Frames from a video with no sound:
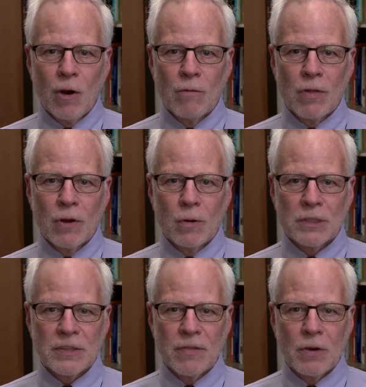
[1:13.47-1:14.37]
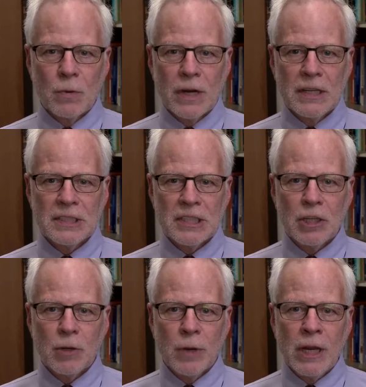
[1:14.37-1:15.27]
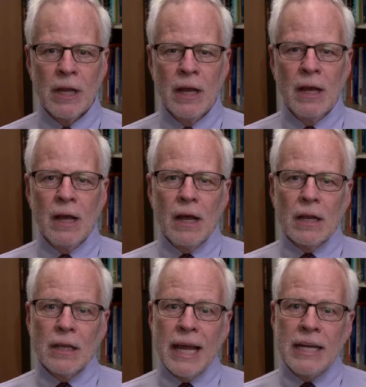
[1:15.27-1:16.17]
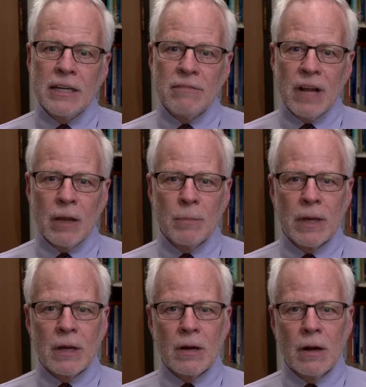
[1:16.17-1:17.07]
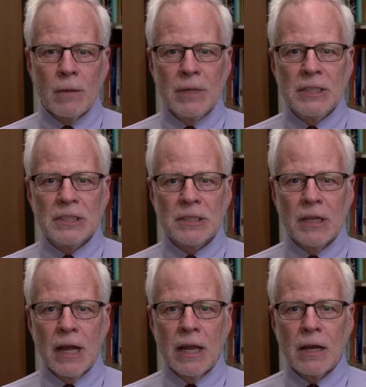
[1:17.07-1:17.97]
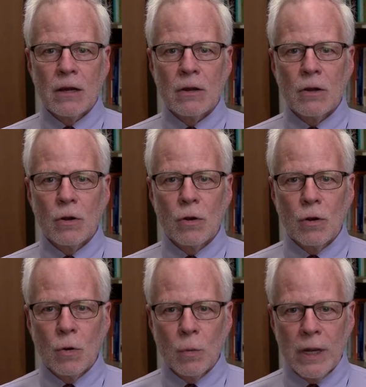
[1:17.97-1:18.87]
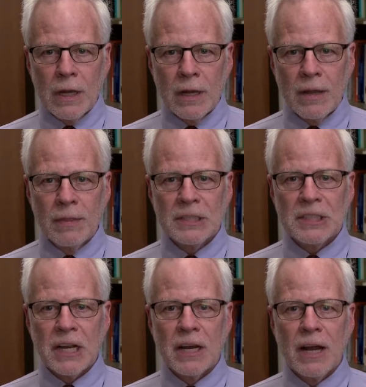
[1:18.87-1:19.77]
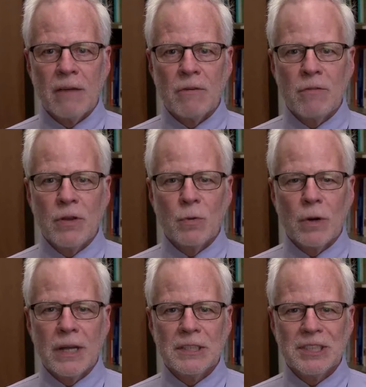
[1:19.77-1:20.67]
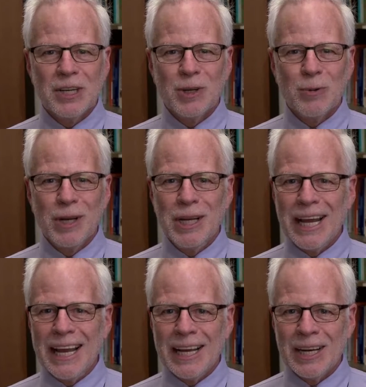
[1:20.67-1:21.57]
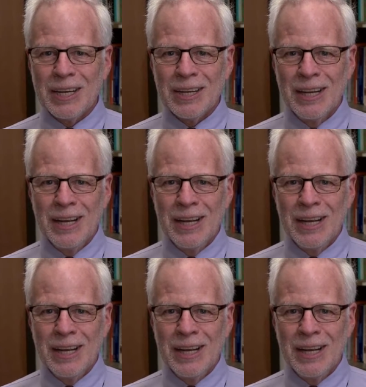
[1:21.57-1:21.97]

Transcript: over the course of the 20th century. Late developing economies like Korea in the second half of the 20th century and